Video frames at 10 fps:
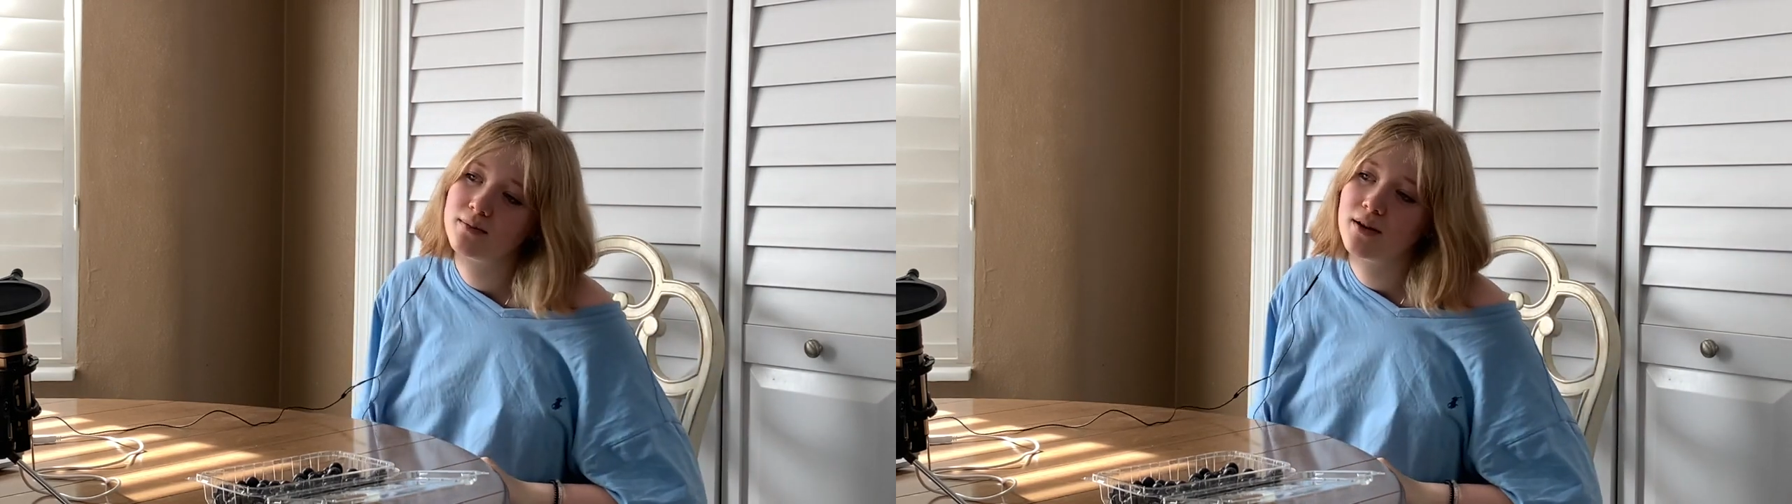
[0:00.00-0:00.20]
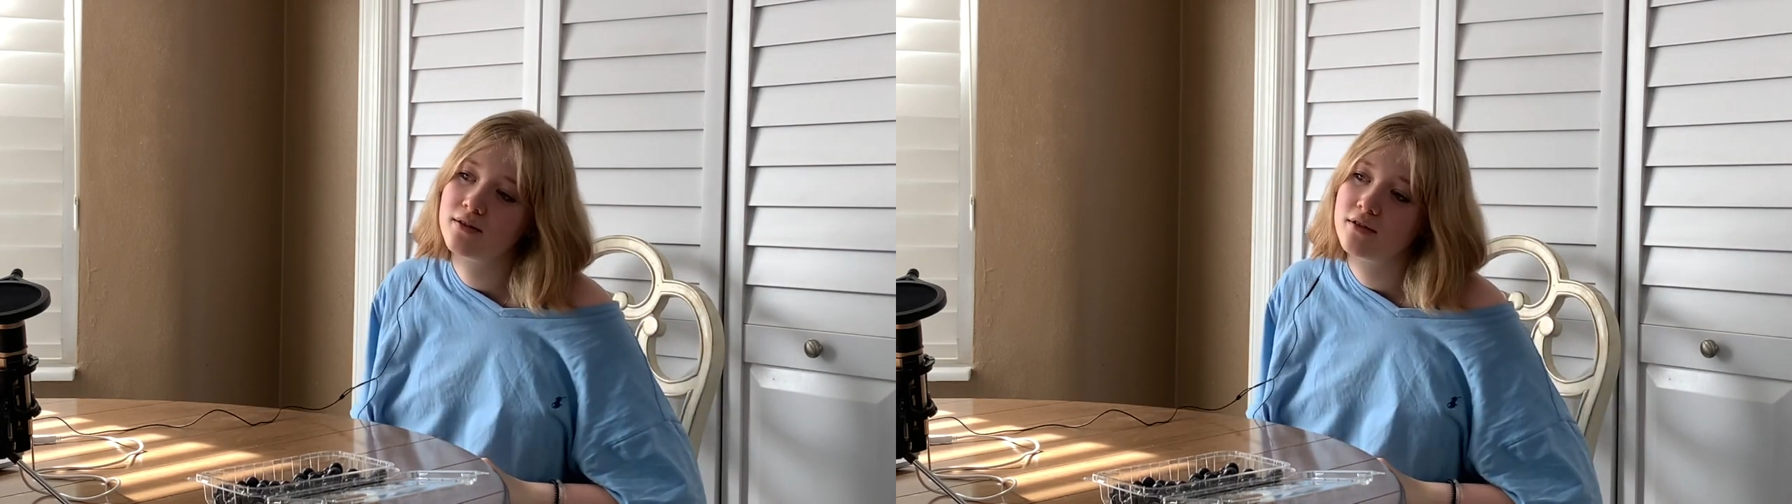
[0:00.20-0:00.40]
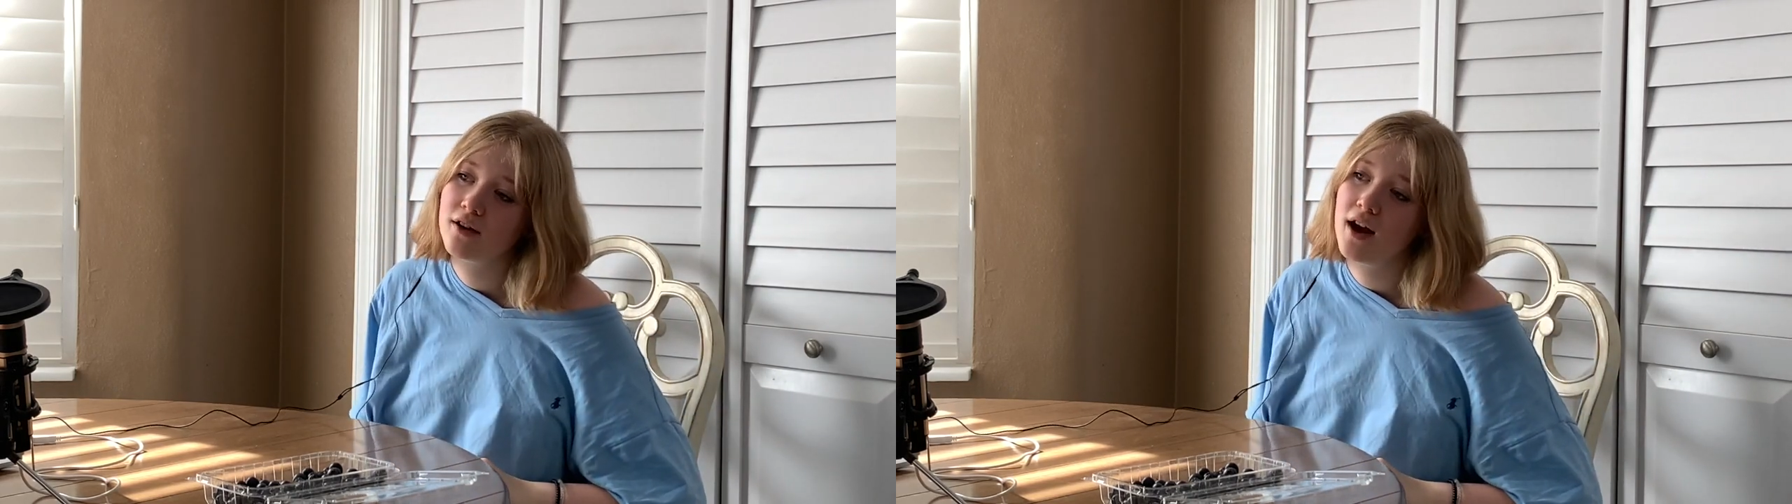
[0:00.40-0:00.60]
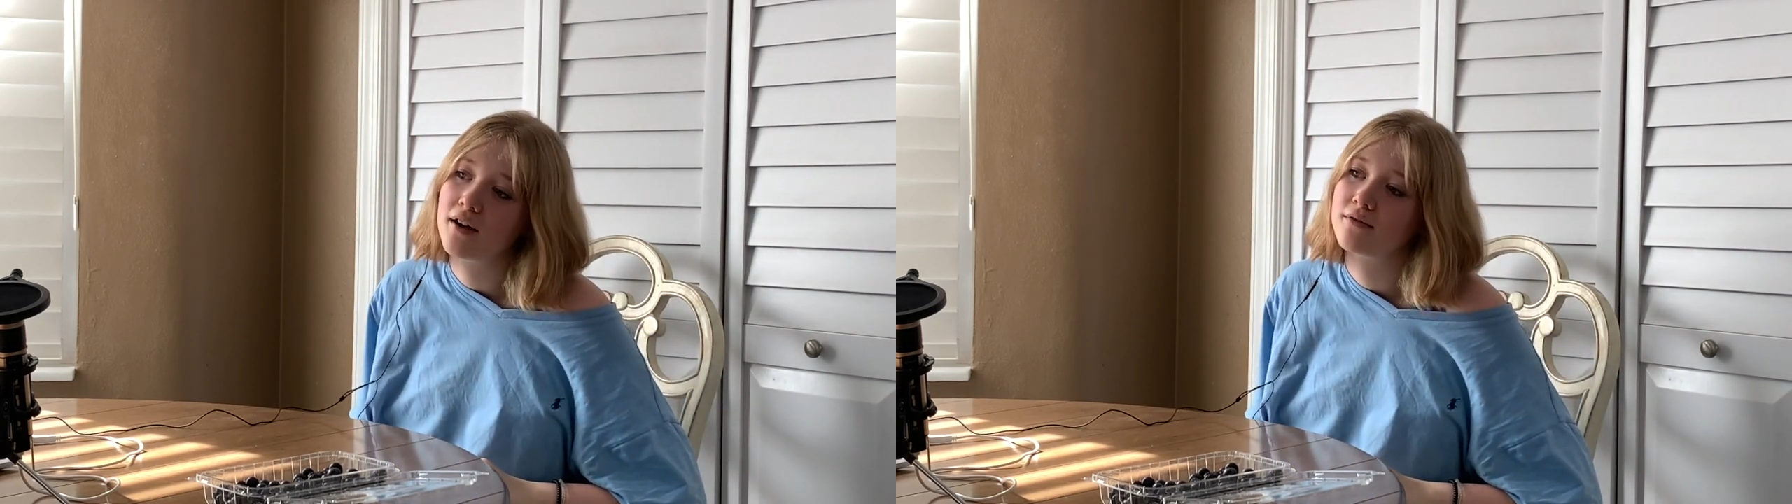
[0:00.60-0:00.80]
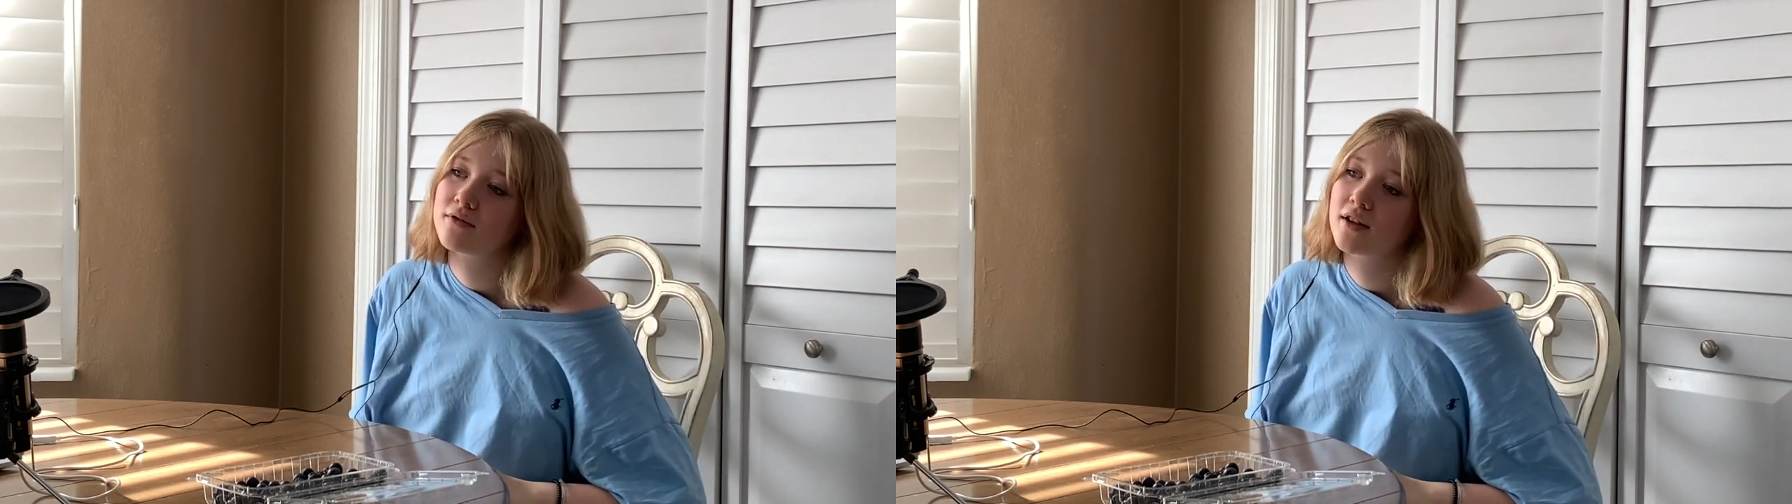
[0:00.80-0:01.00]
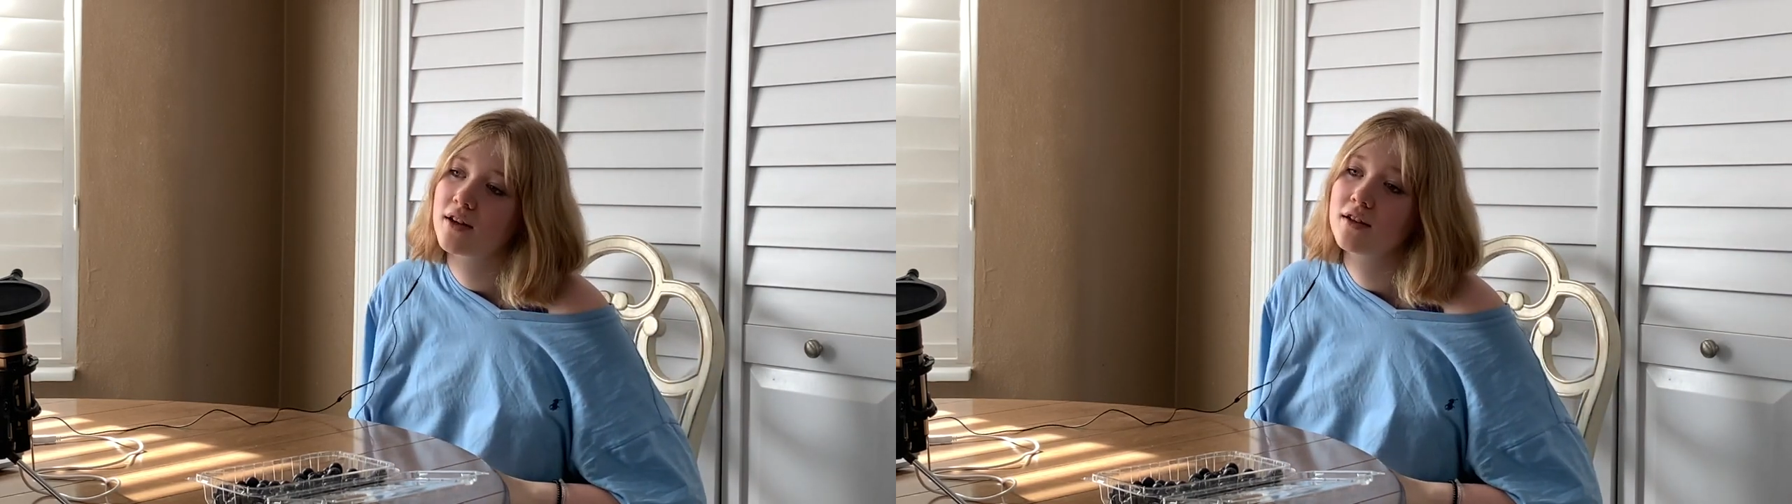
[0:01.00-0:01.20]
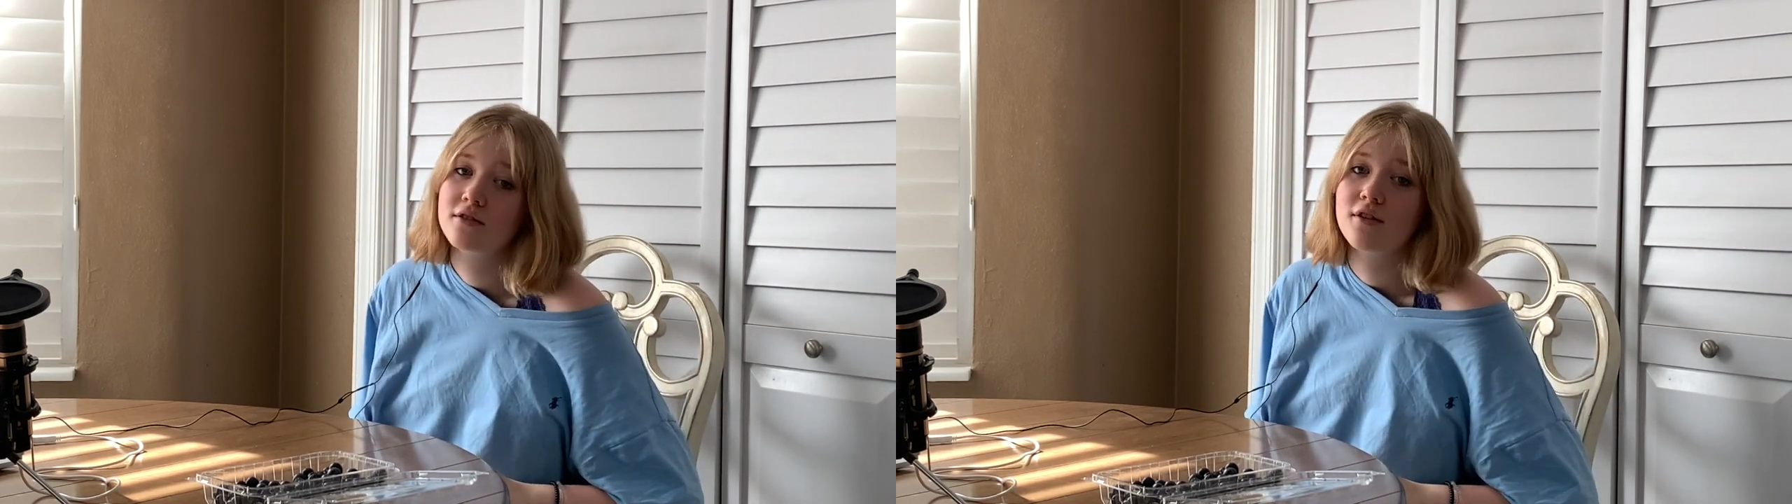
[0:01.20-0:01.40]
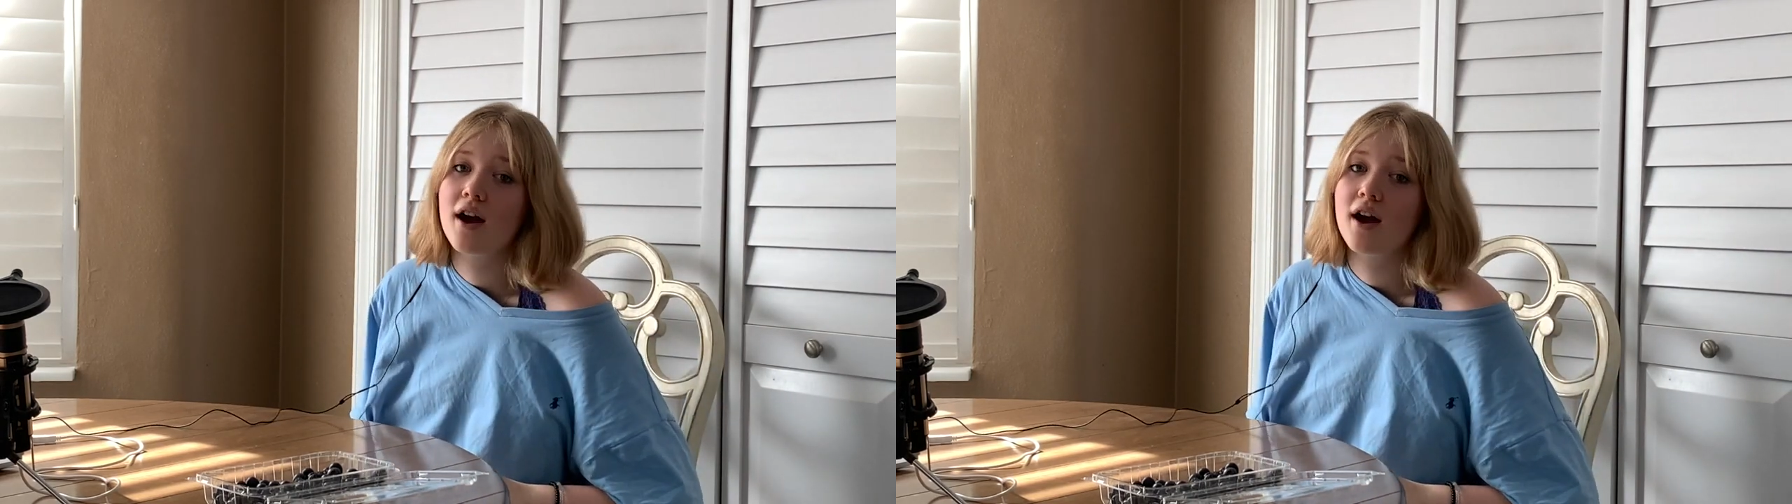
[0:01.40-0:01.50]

about his craft. His